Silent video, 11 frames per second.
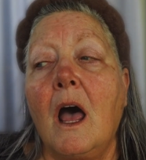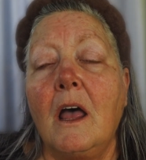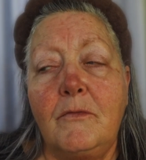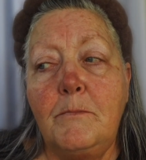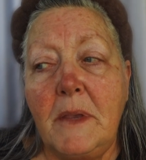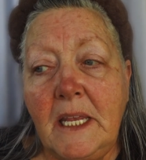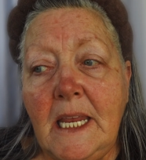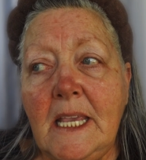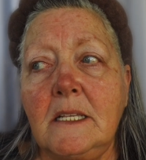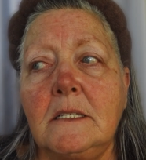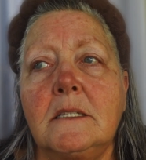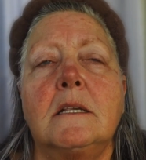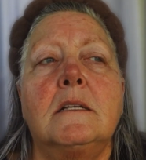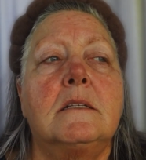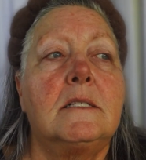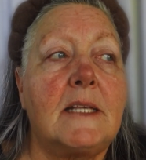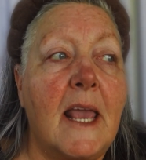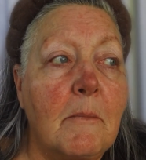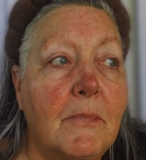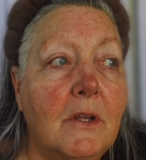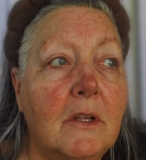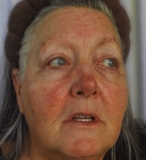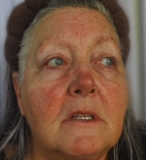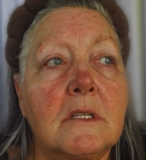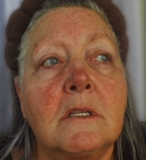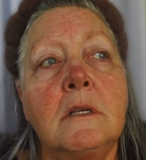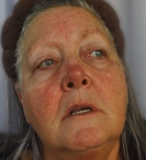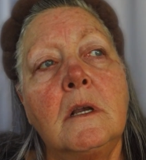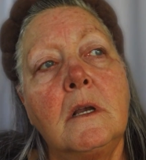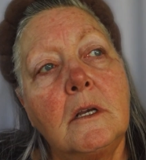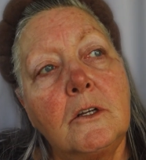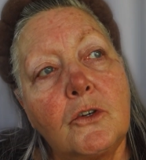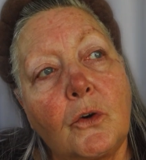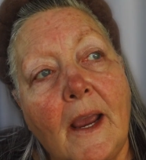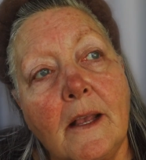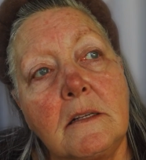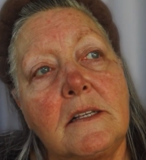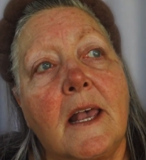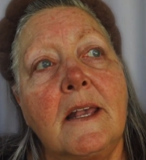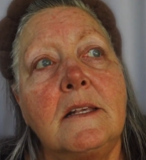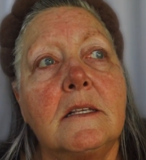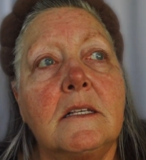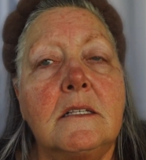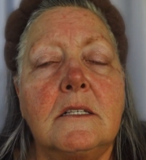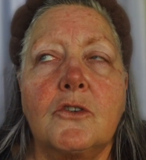of minis, samples, trial sizes,